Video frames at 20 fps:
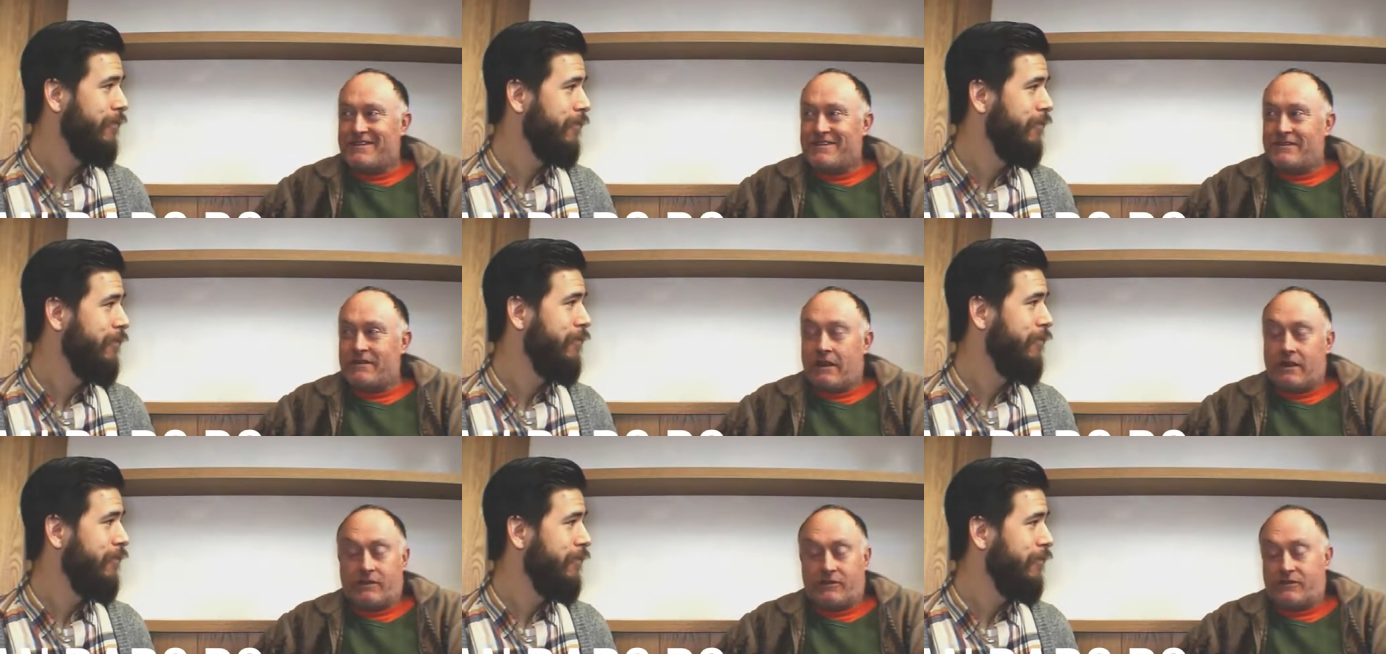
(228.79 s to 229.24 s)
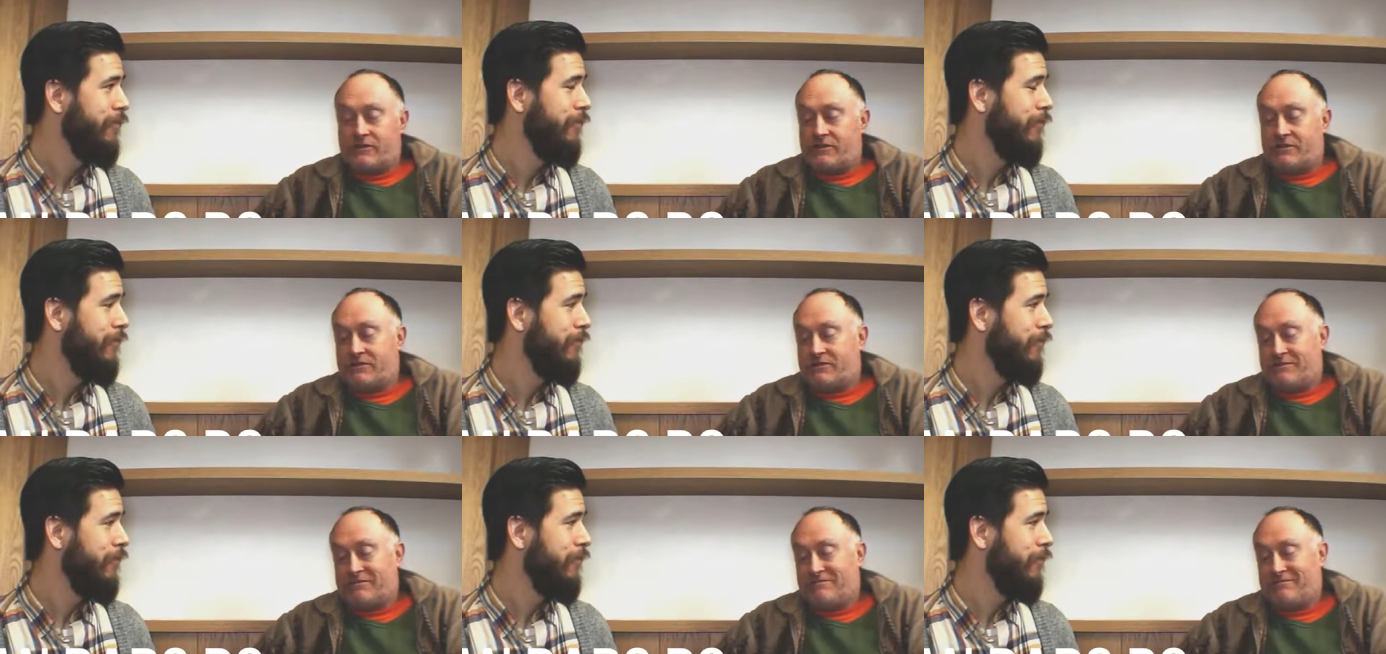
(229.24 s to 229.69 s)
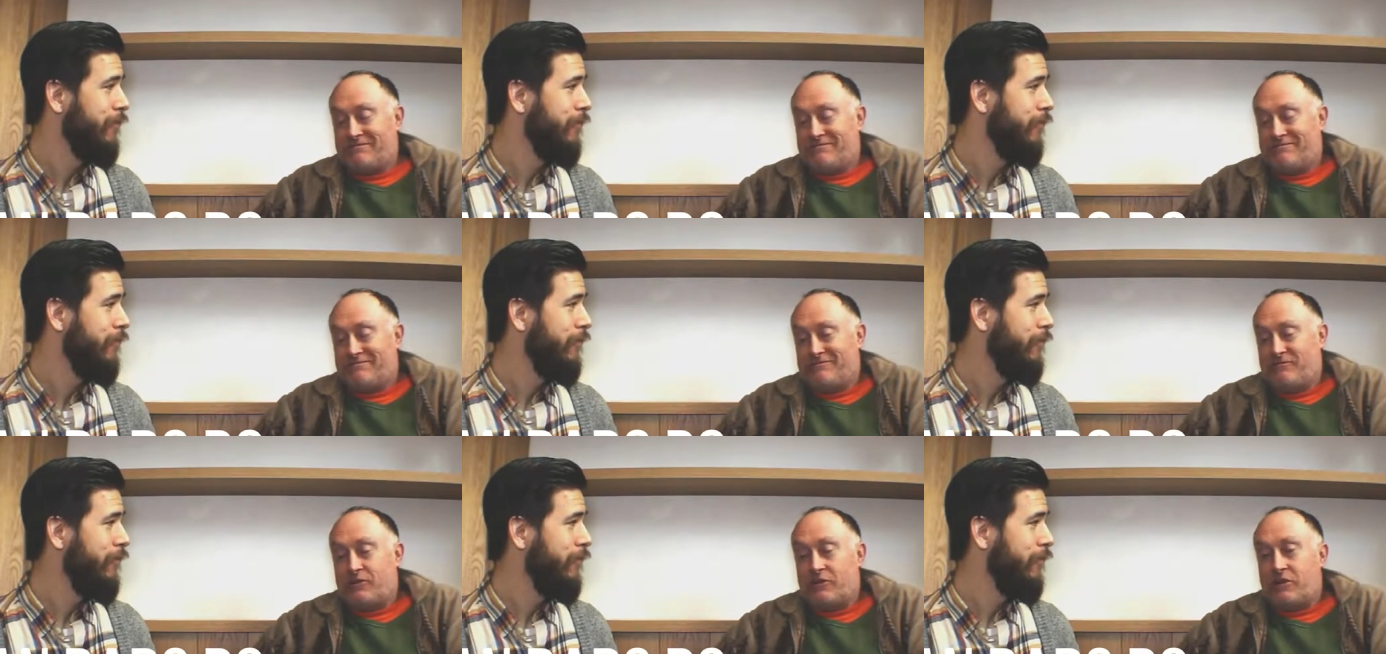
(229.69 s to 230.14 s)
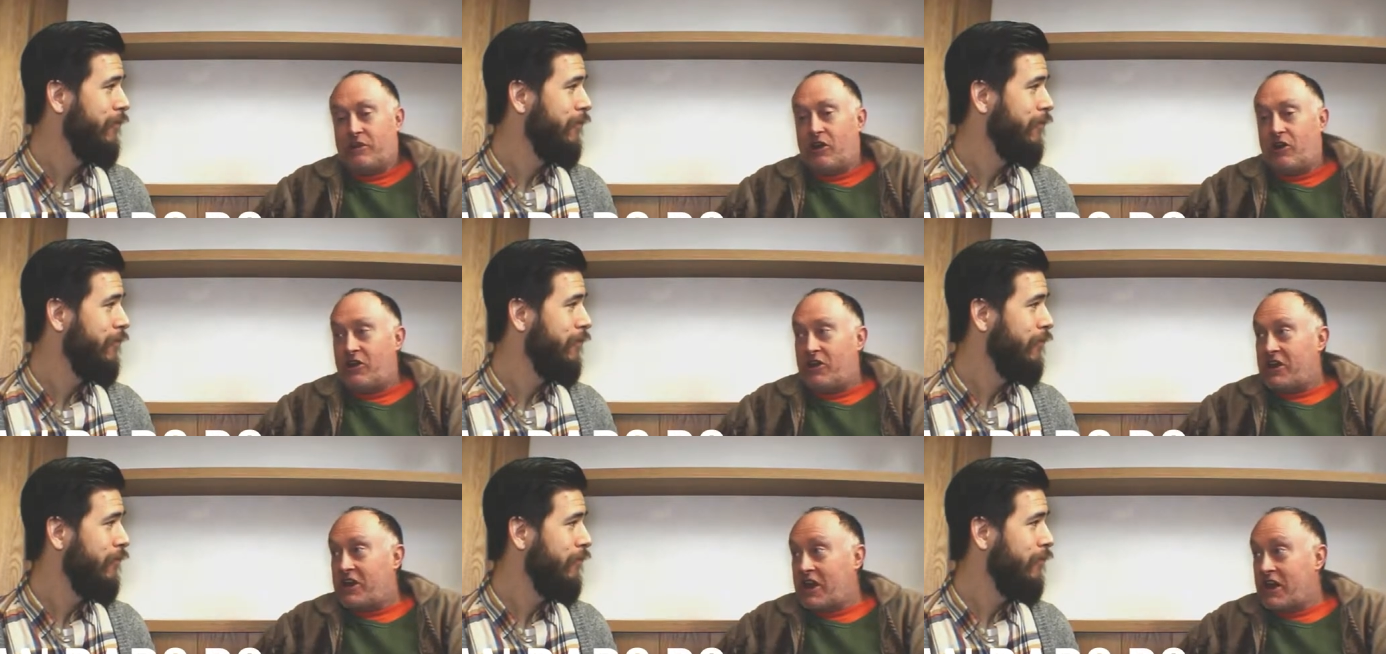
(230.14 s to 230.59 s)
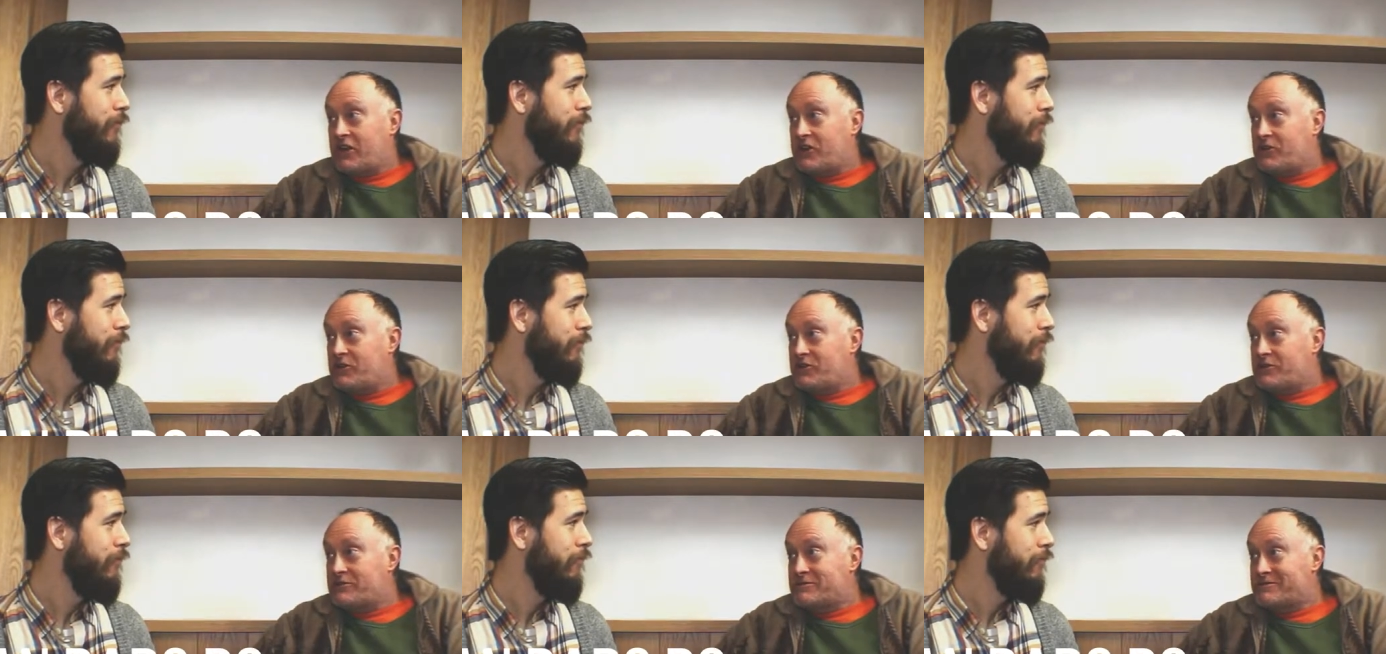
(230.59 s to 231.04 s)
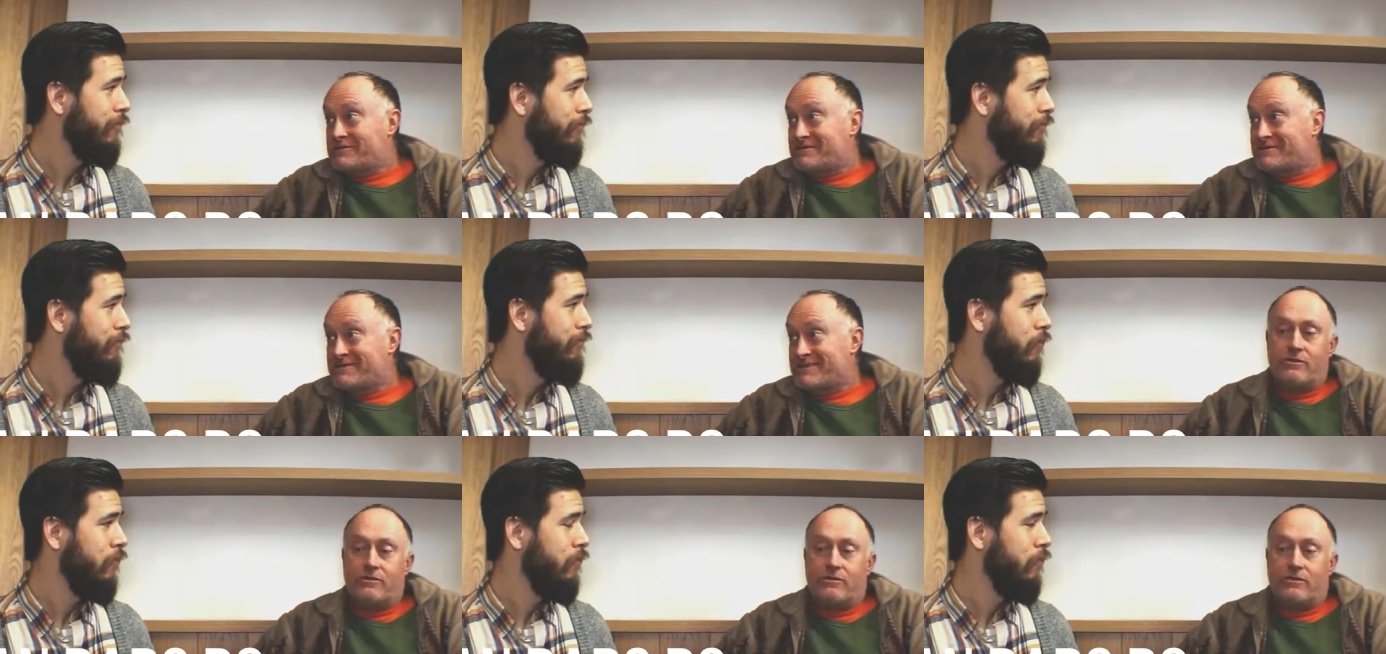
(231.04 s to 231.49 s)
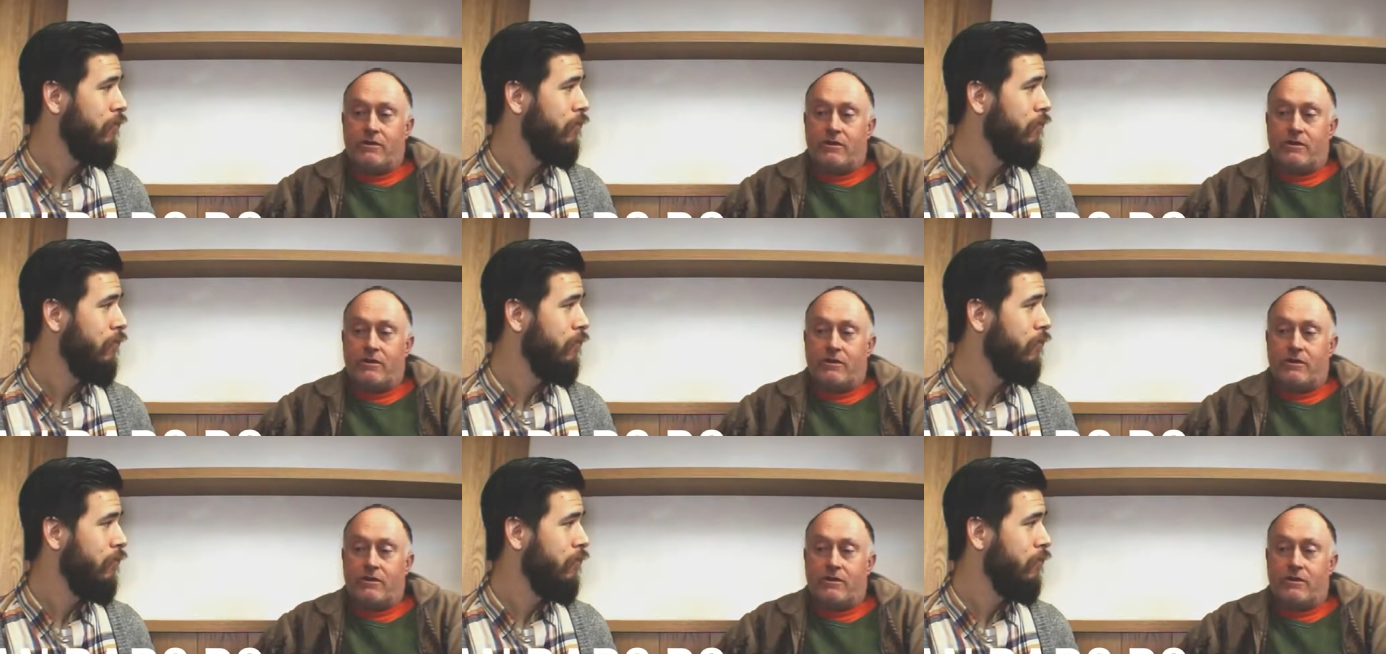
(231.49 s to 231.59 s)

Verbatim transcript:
Speaker 1: That's really all you can do. Mm.